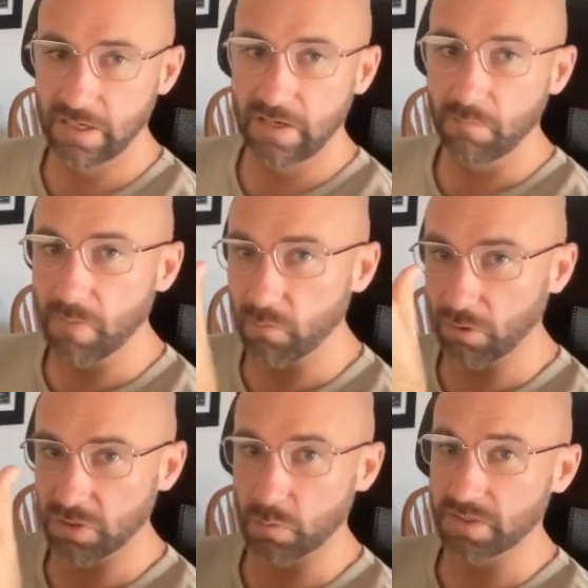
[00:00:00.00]
My rule is
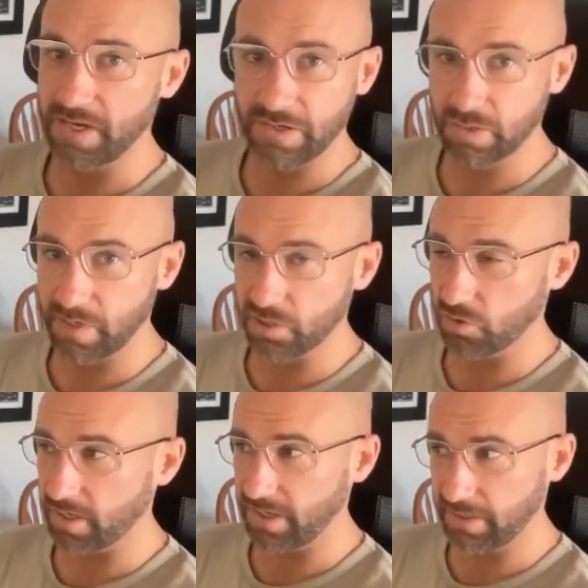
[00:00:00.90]
once I enter my
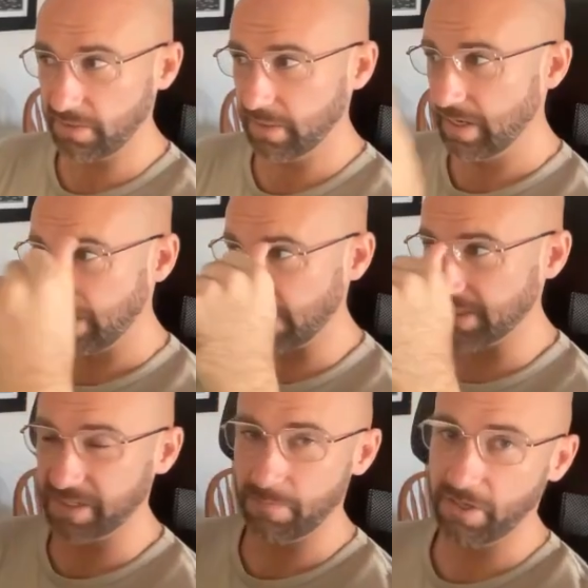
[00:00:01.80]
trade, I
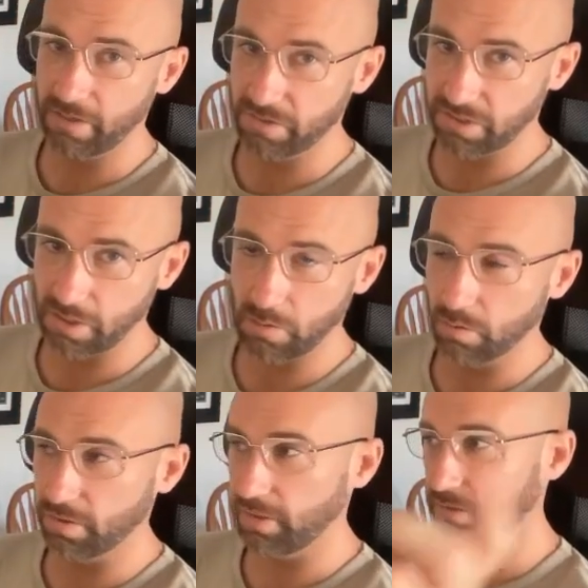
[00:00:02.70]
set my OCO
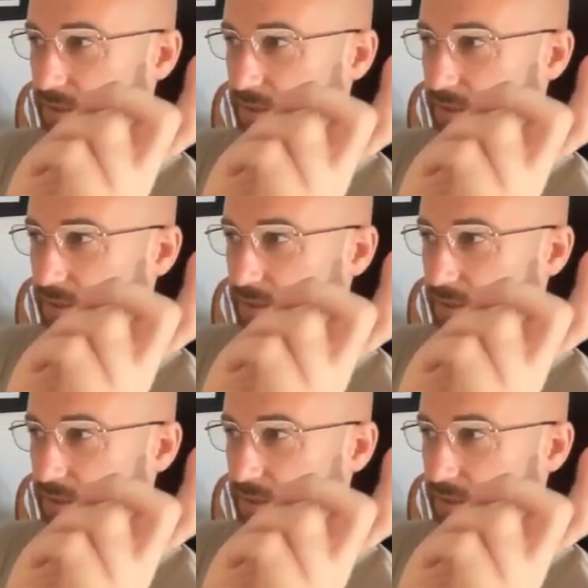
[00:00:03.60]
order